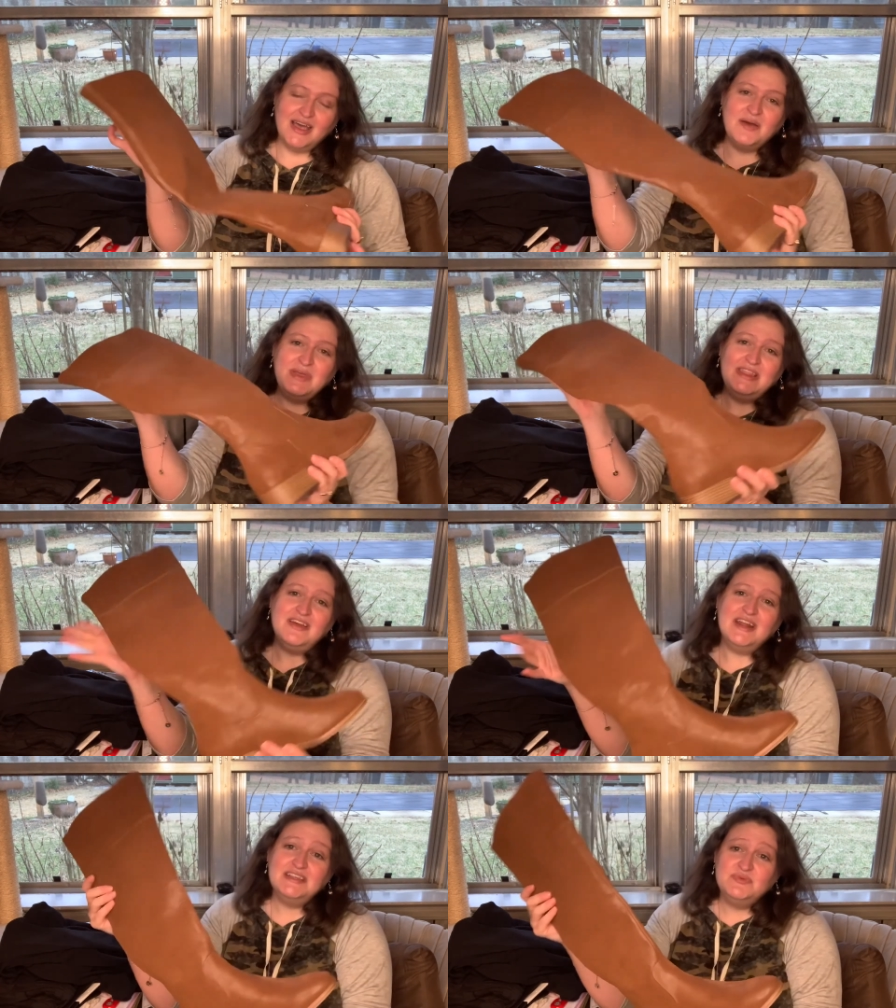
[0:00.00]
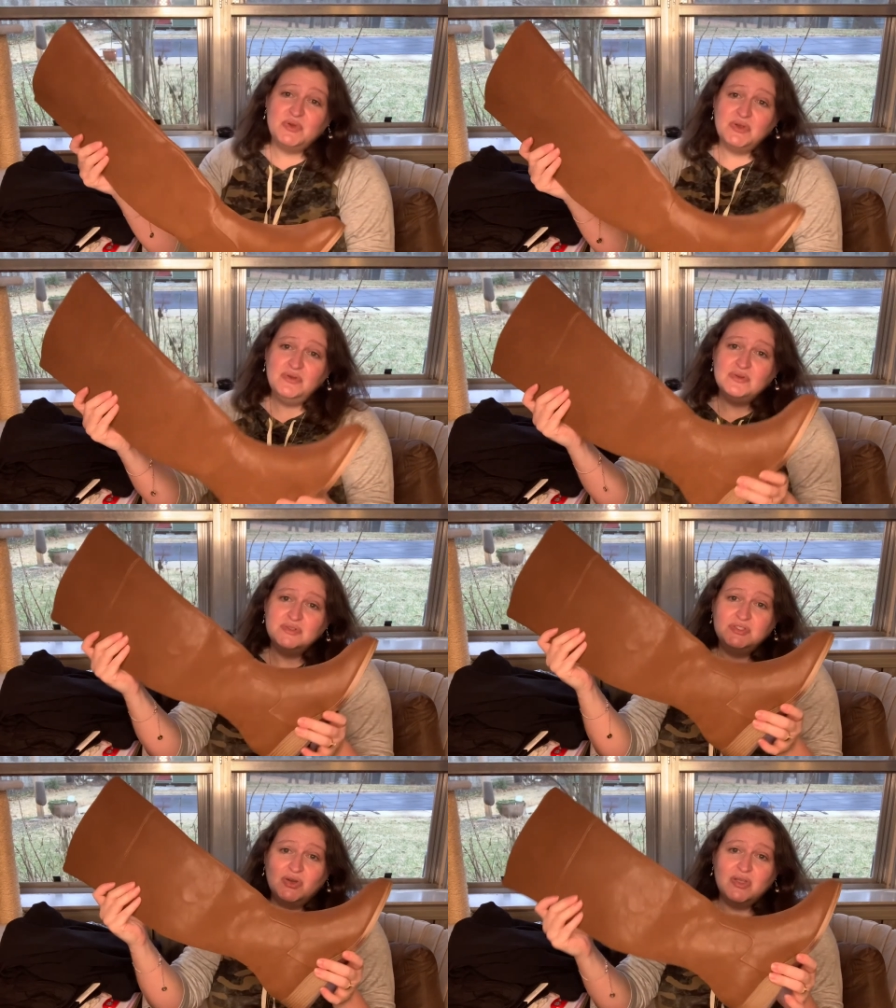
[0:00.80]
I mean, they're nice boot.
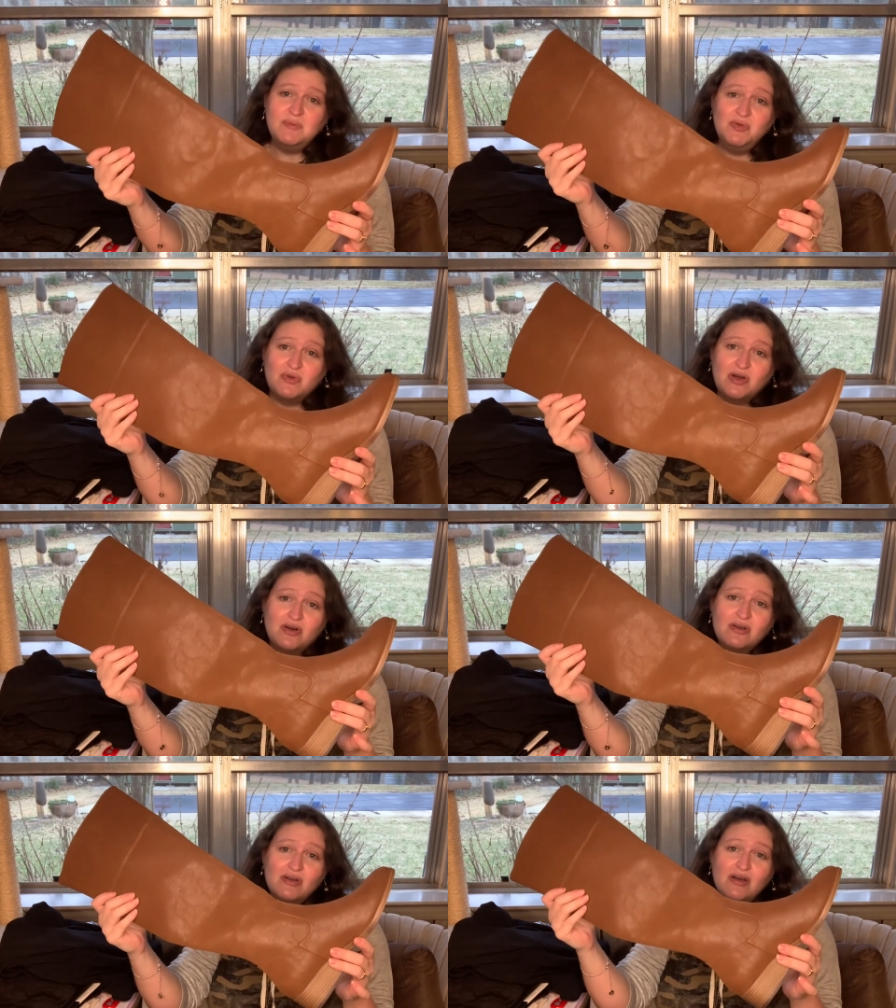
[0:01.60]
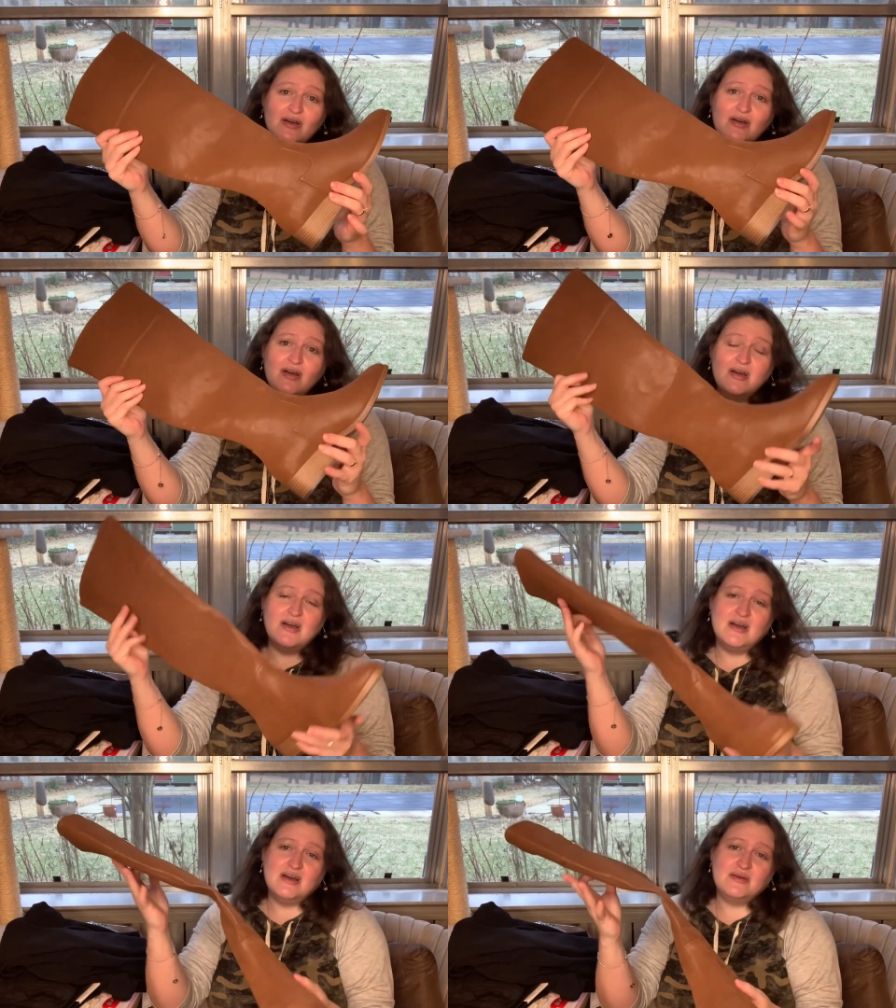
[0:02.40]
Don't get me wrong.
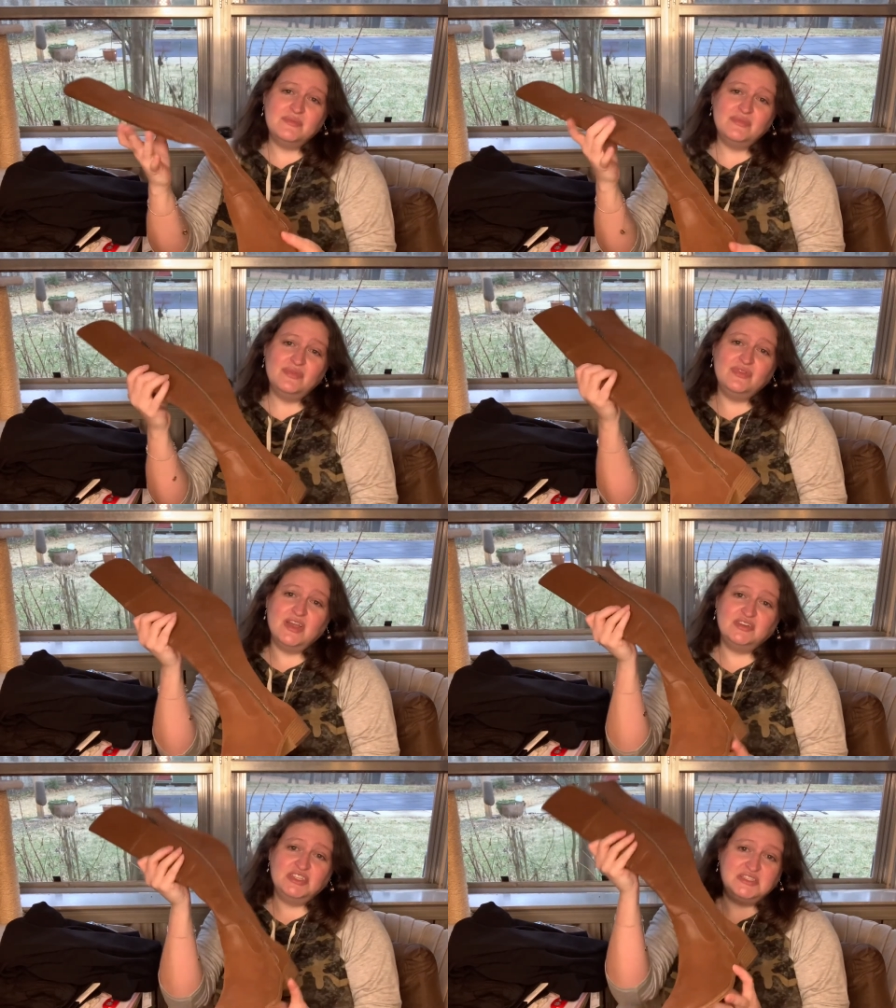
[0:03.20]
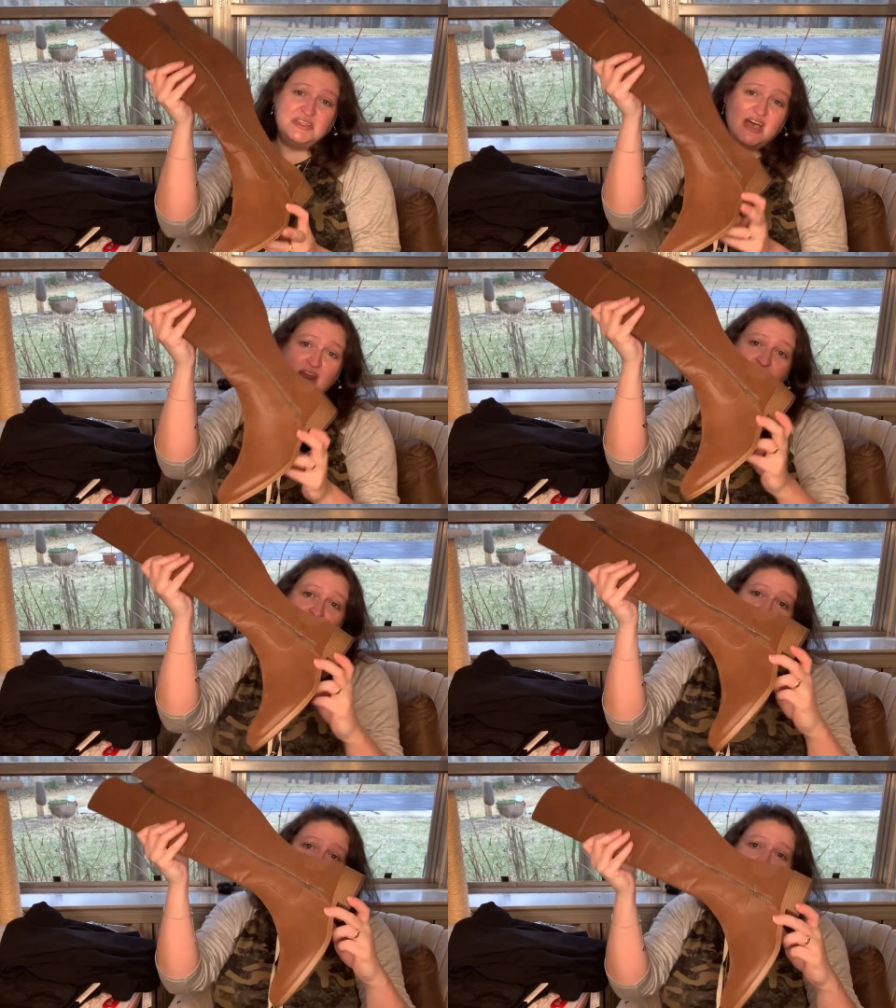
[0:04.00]
Um, they're just not
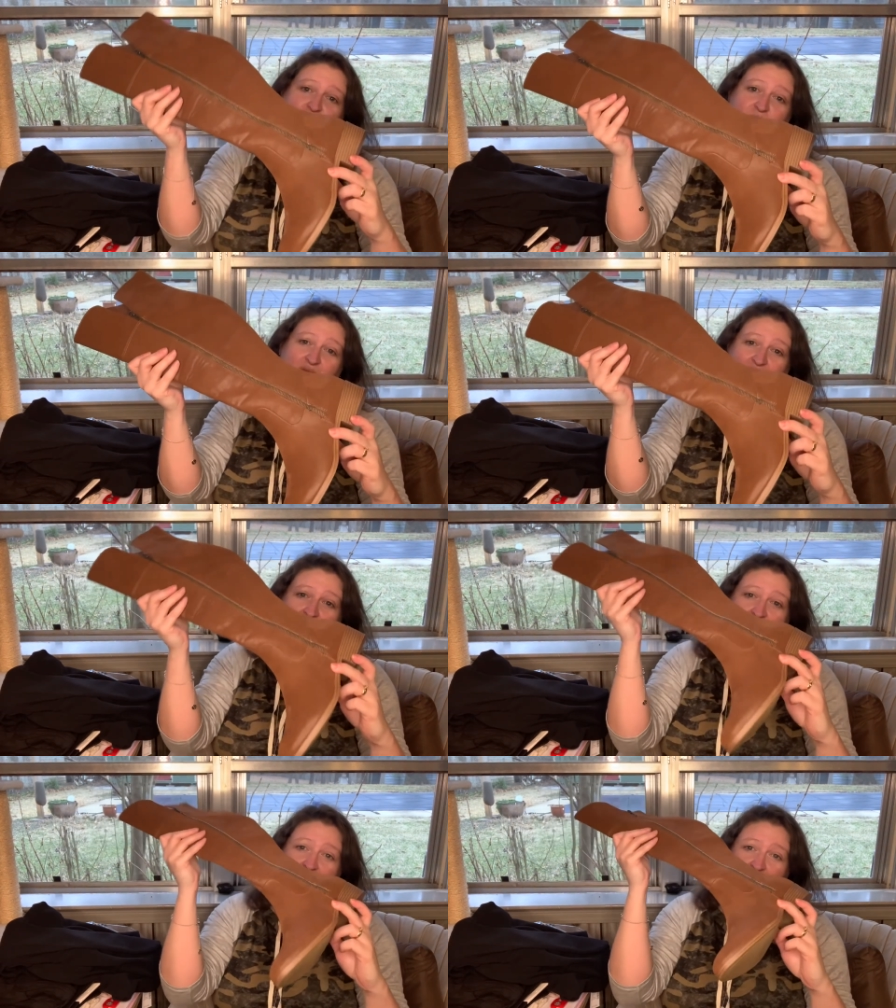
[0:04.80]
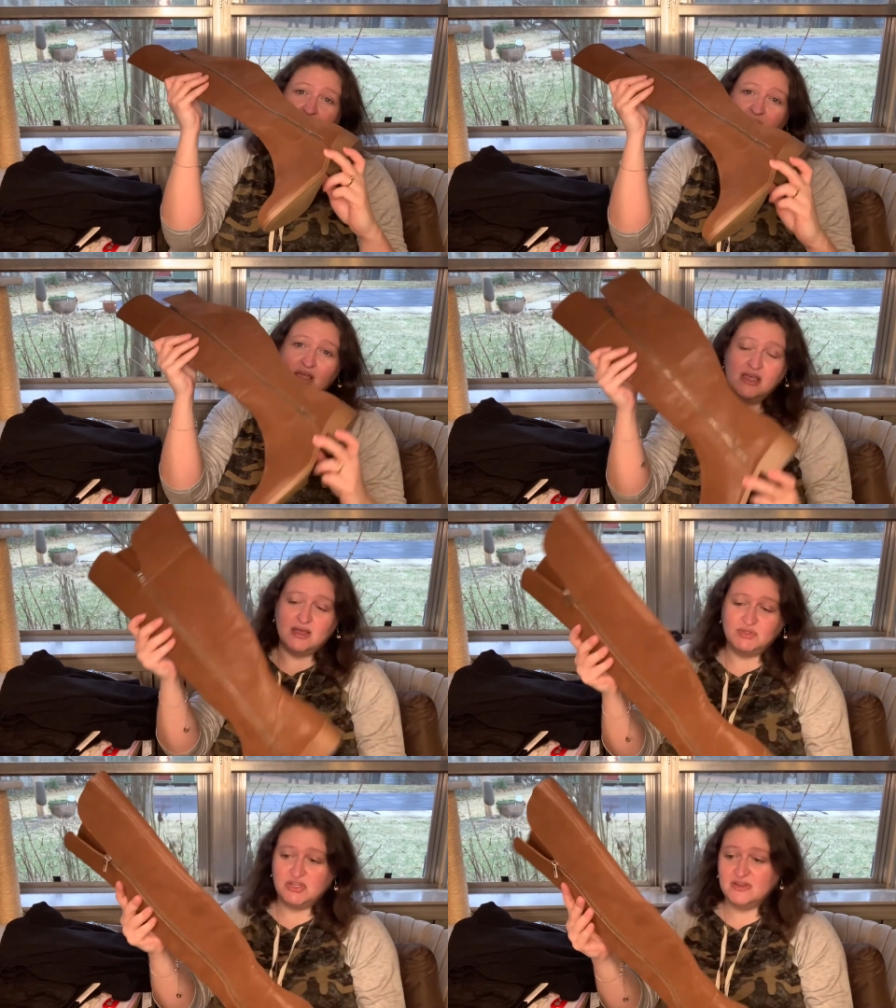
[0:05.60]
for me.
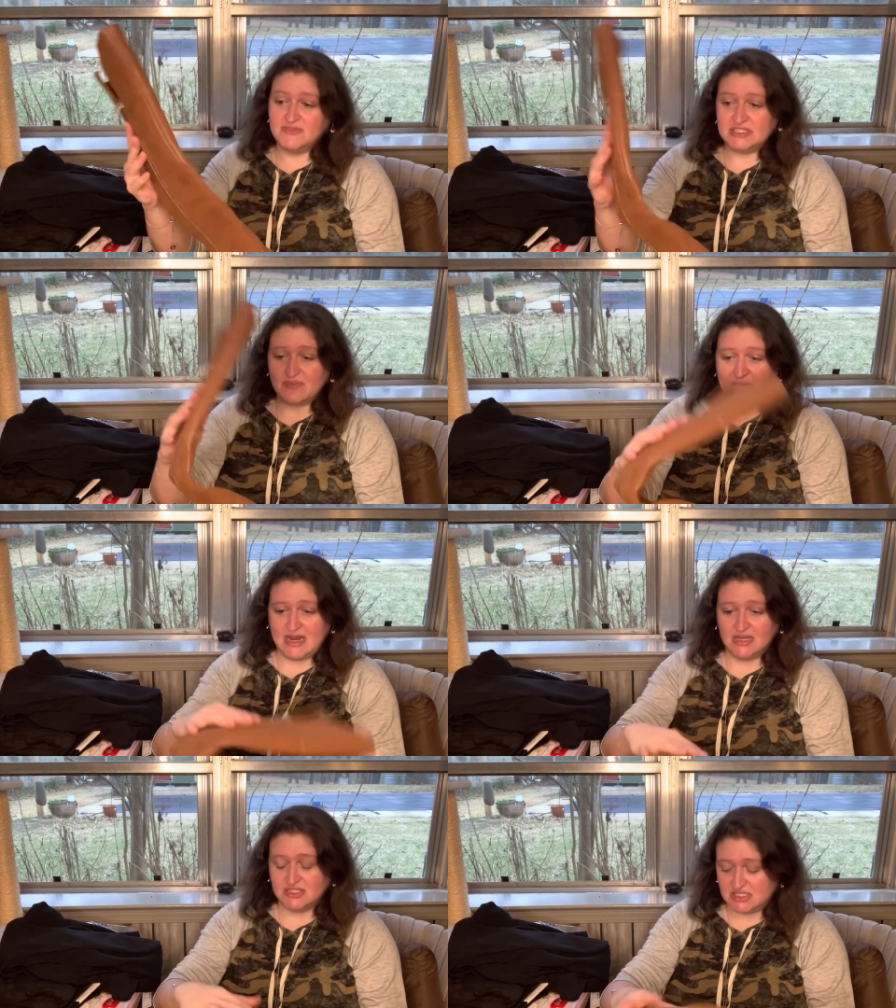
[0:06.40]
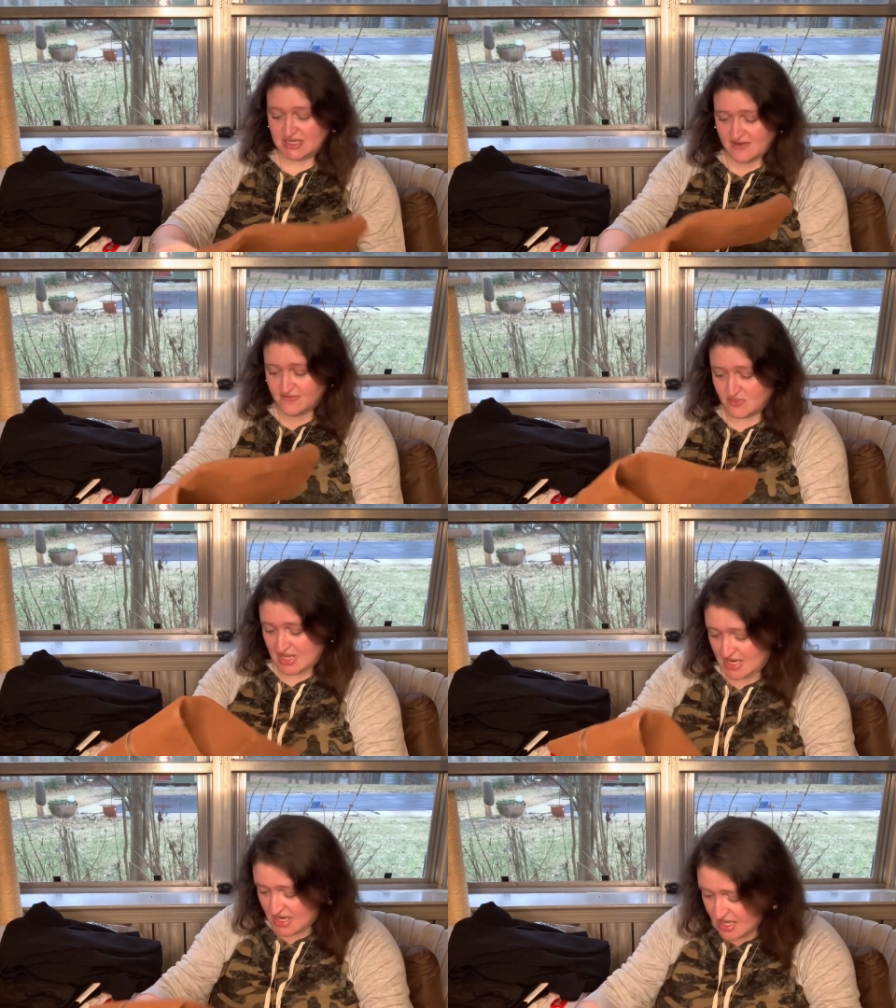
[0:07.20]
I'm sure they're for somebody, just not for me.